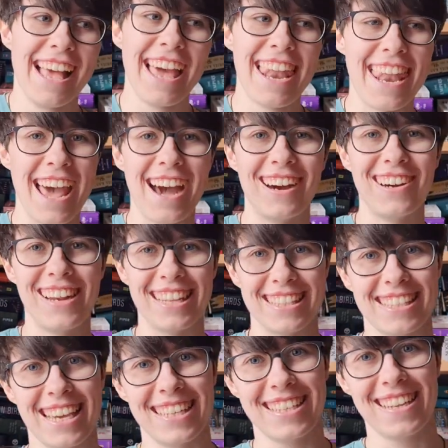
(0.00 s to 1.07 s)
Now
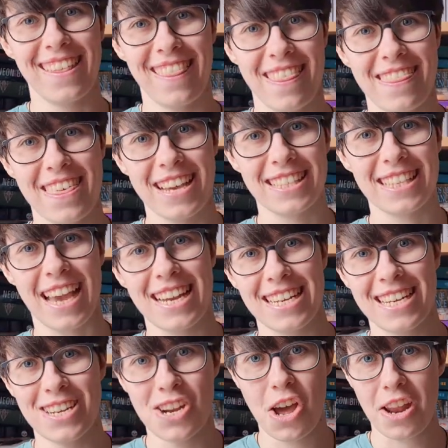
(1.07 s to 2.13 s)
let's get to the things I
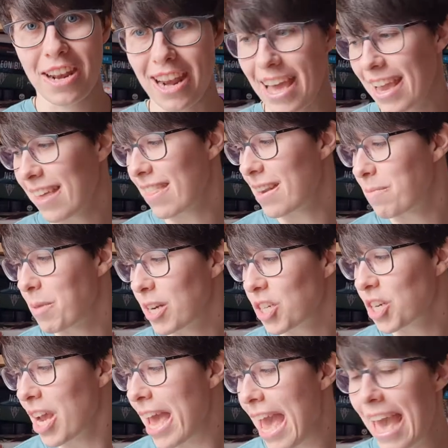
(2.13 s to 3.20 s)
did not like that much.